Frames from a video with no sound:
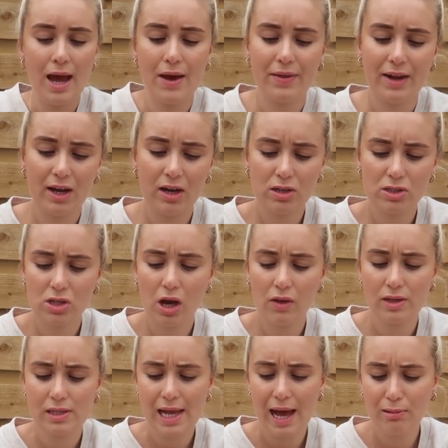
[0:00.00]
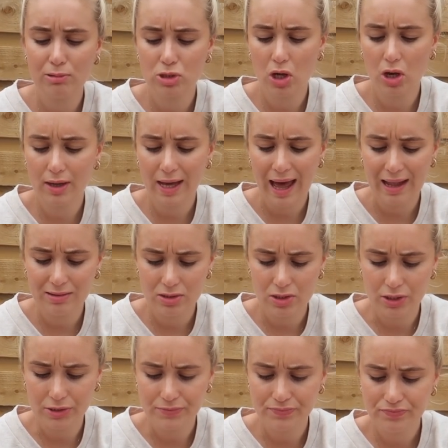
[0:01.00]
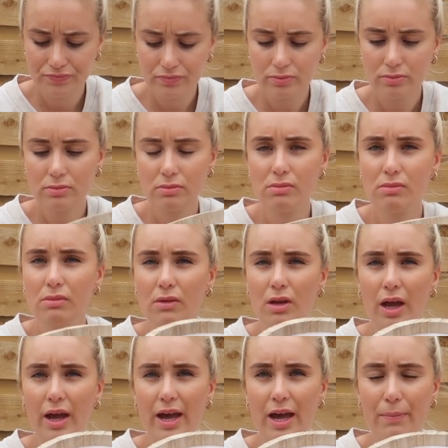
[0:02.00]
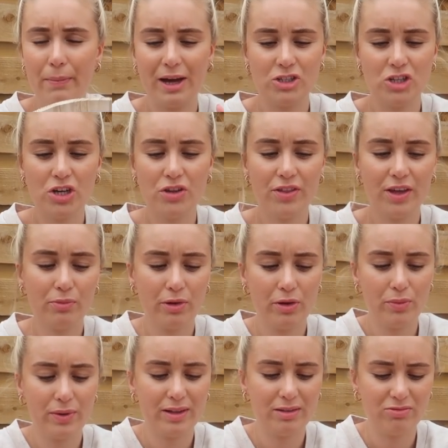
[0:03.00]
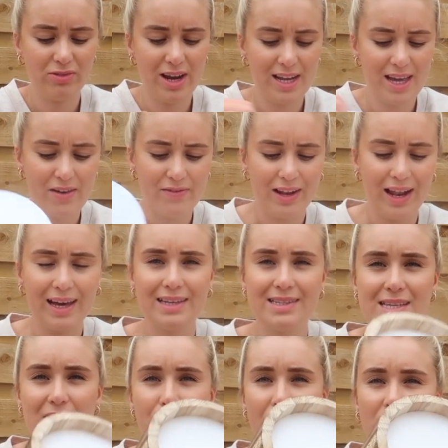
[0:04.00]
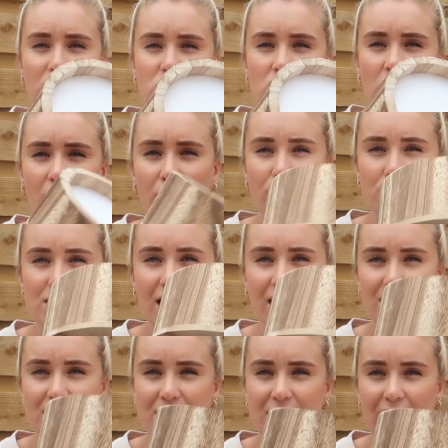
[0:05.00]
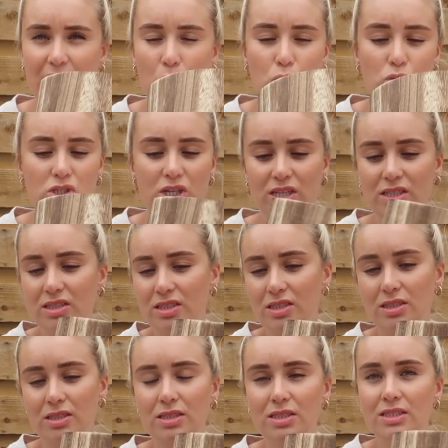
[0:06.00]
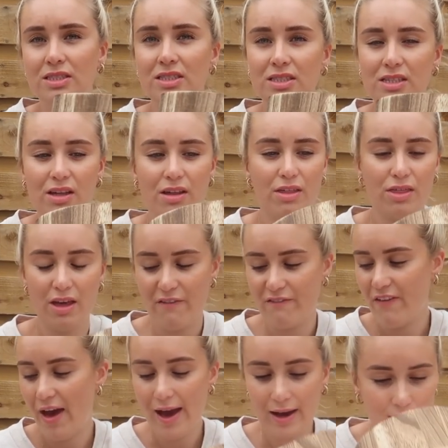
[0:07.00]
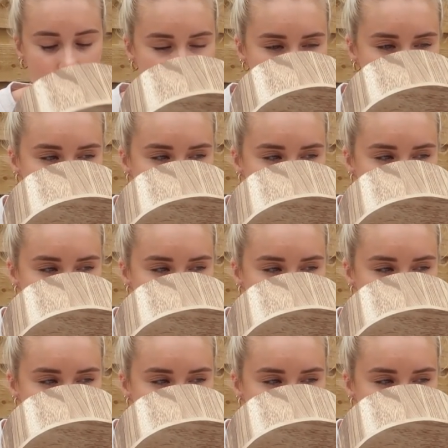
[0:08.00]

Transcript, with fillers: And then I also got this outdoor candle. I don't think we will really ever light it, but I just thought it was nice, like a wooden effect.